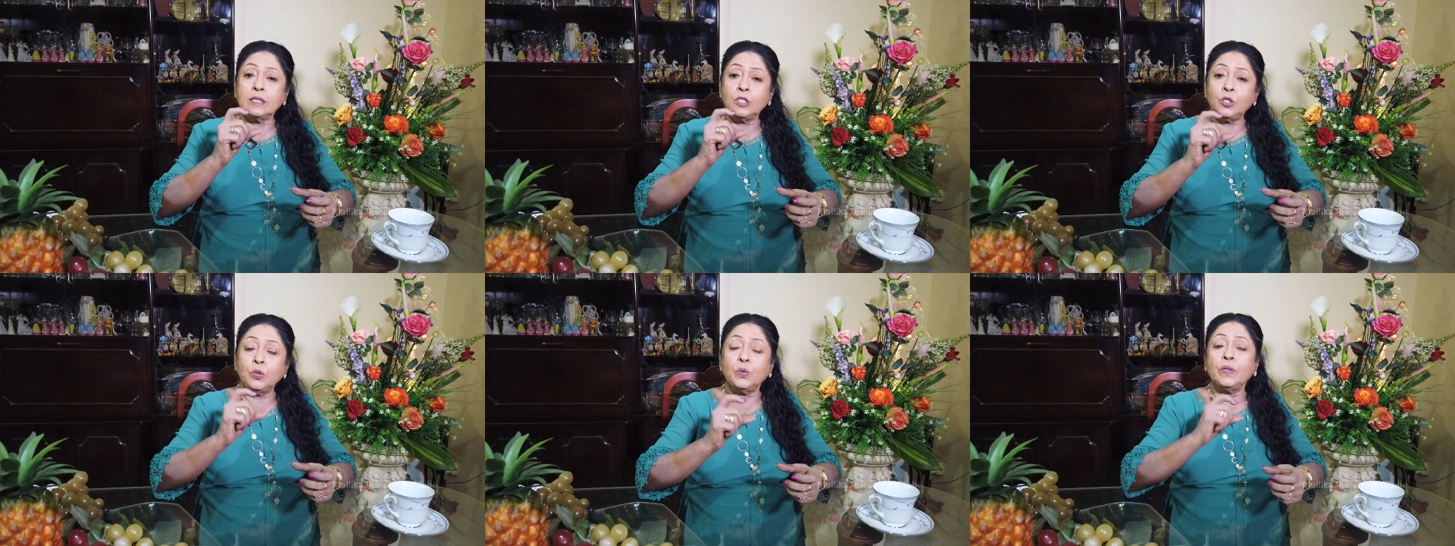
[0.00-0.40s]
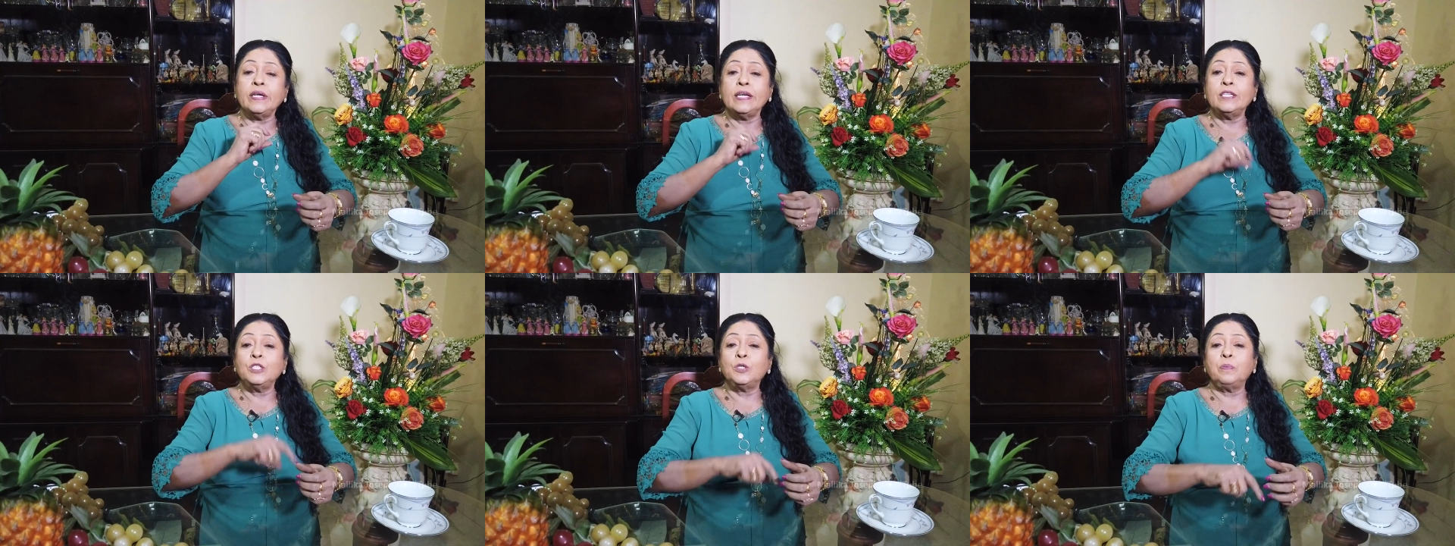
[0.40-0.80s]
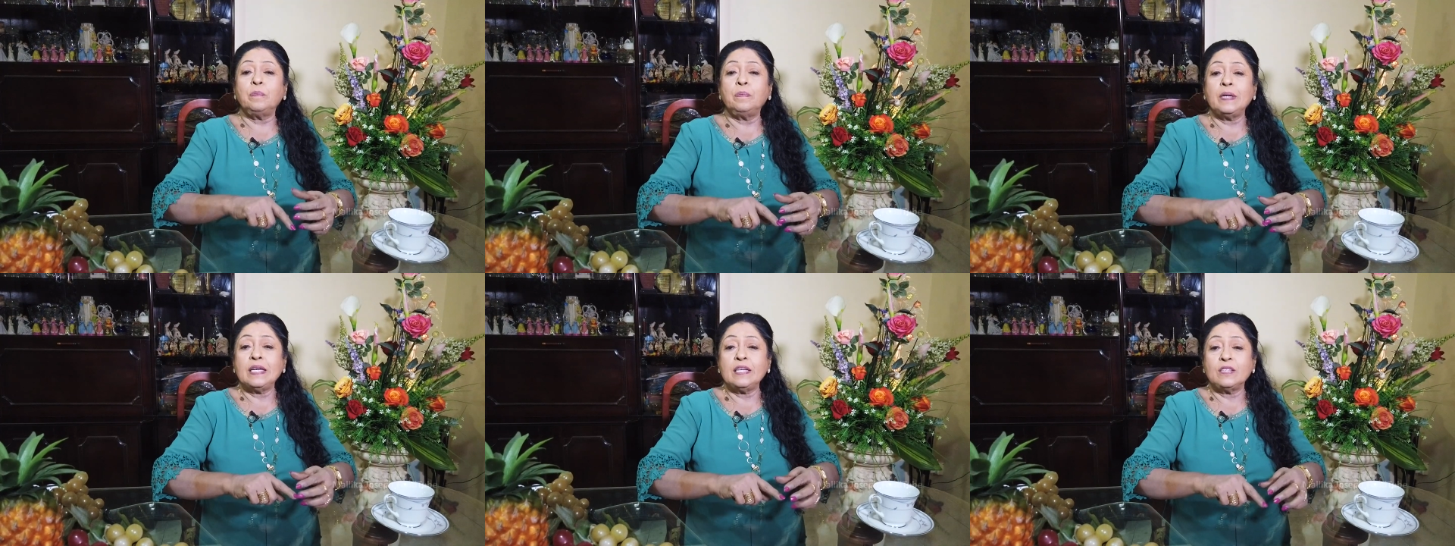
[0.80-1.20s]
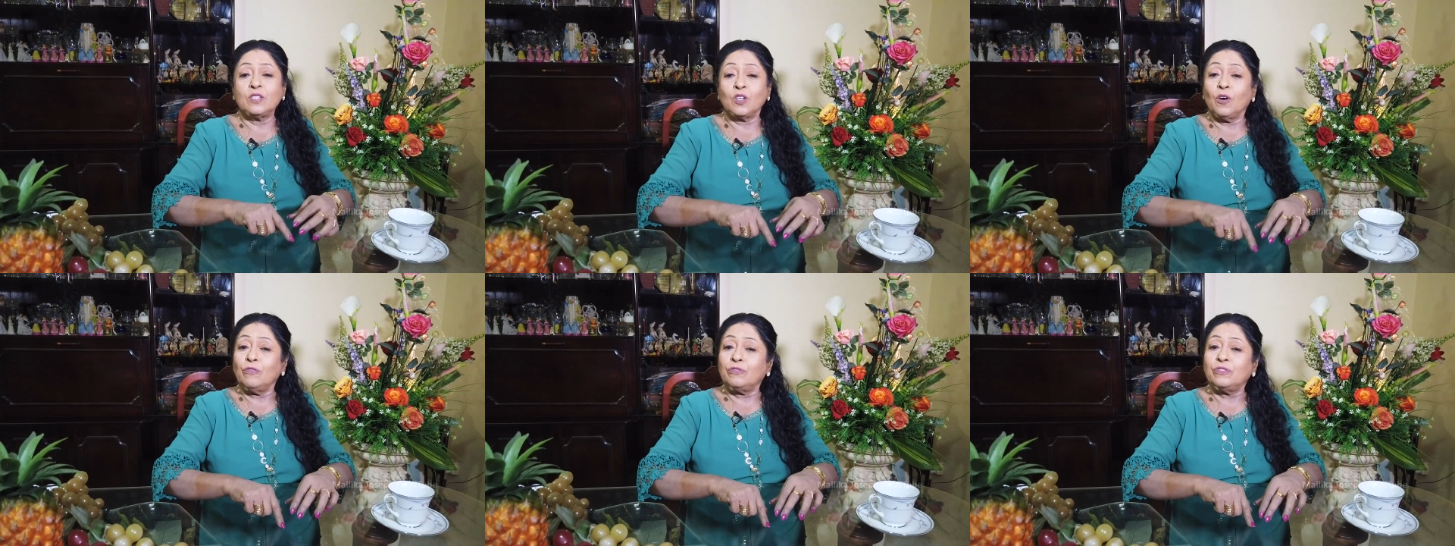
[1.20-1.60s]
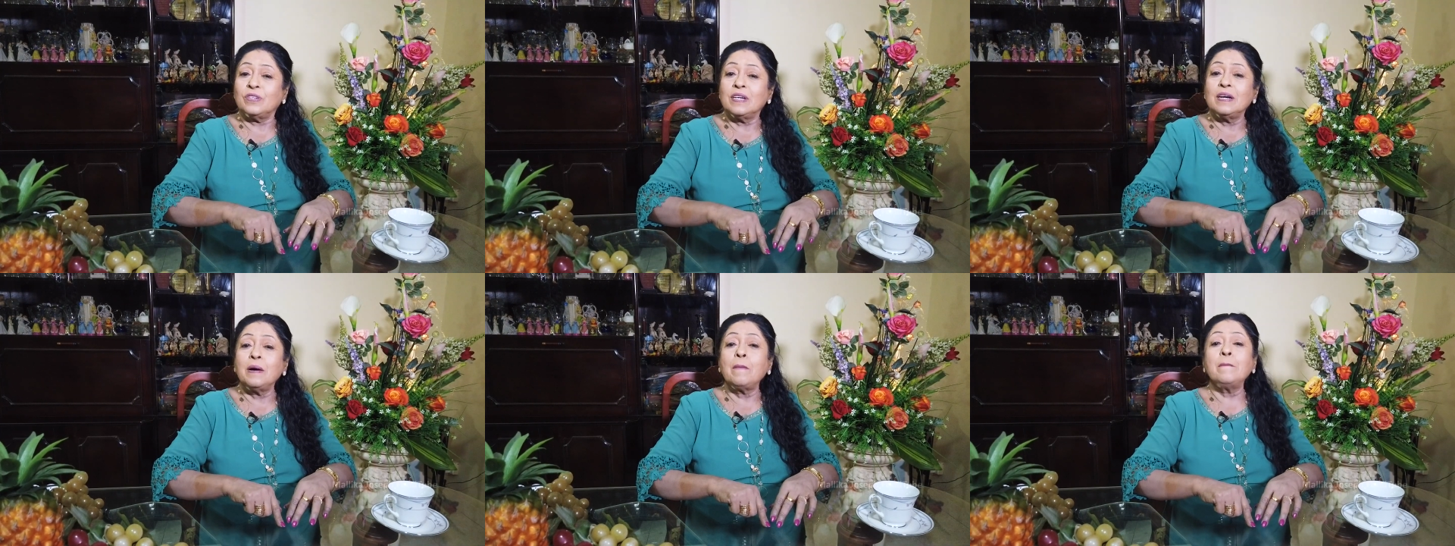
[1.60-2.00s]
a 2-inch piece of
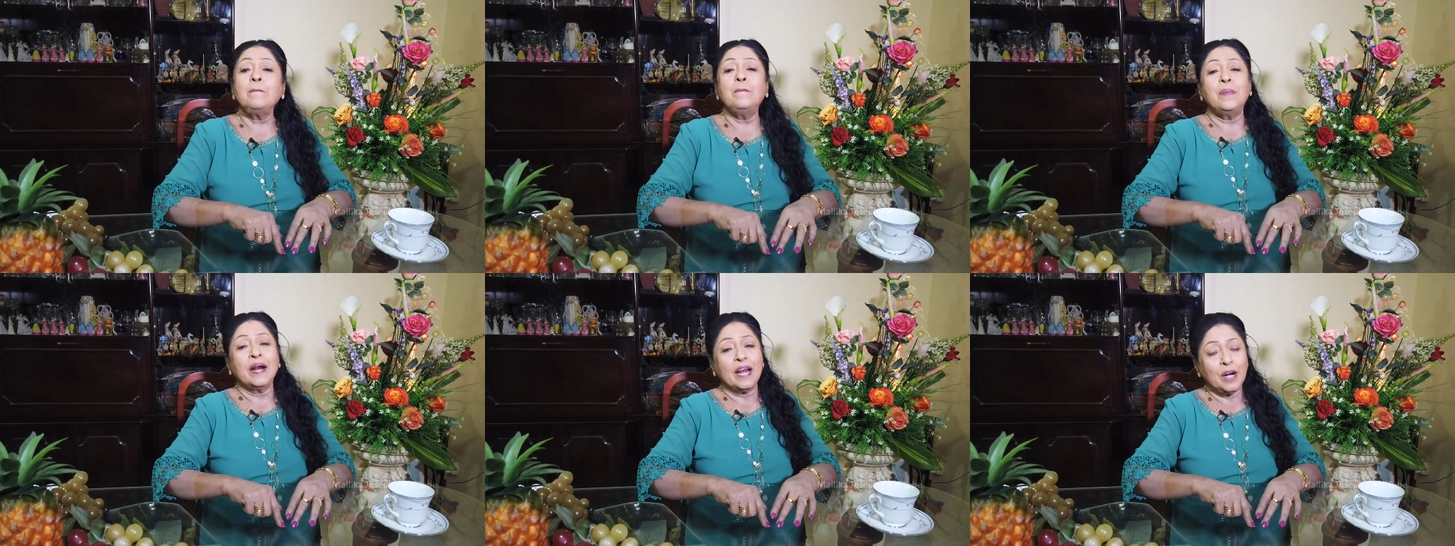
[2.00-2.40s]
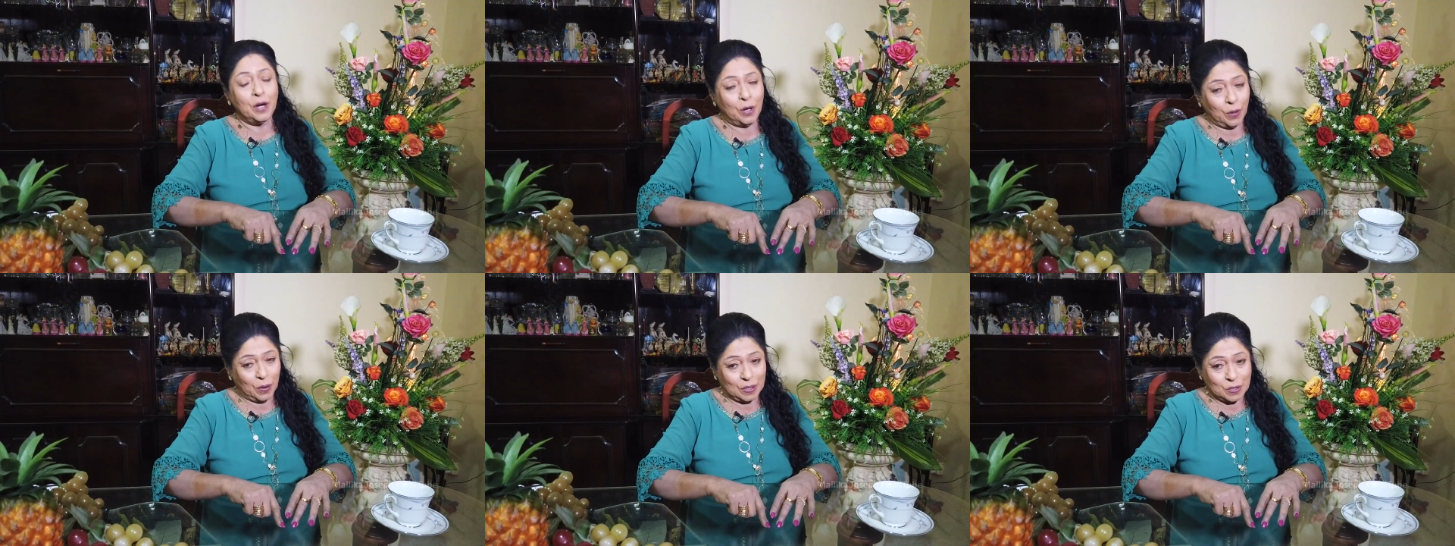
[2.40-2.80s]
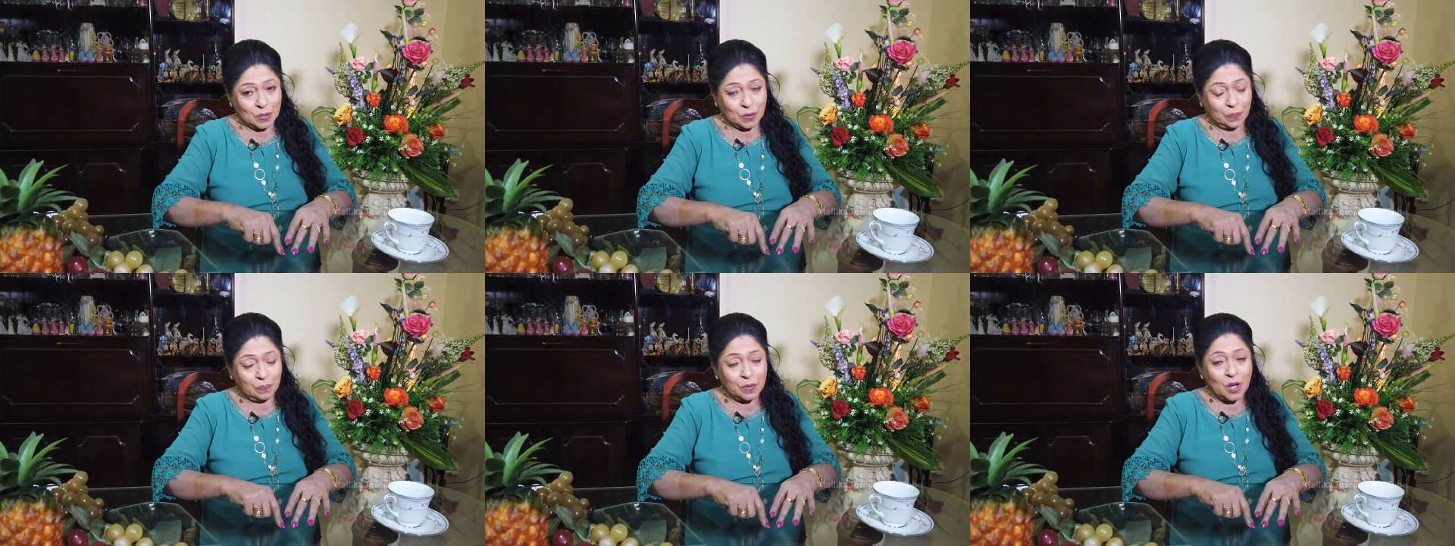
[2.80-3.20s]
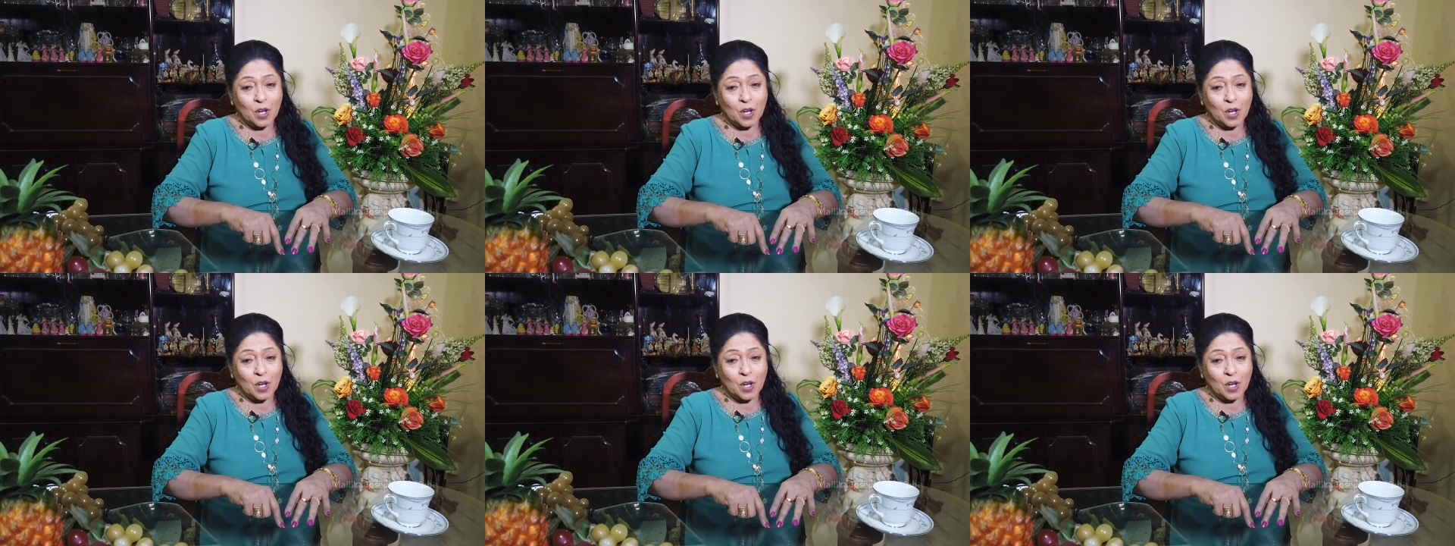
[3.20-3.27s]
bread also.